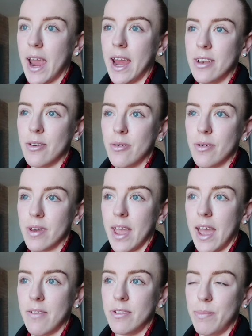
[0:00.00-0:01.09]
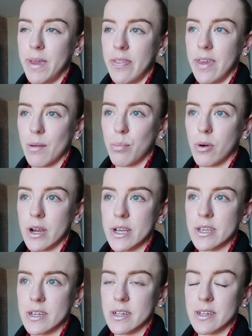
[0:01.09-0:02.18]
I don't have to be at the airport
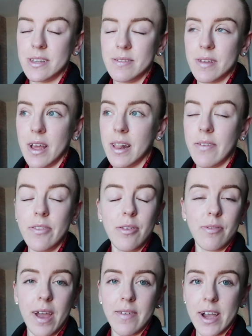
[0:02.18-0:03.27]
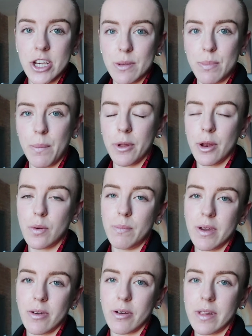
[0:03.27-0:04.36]
until 11.05 actually, but I'm gonna go a
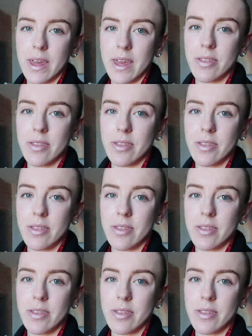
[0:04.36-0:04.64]
bit early.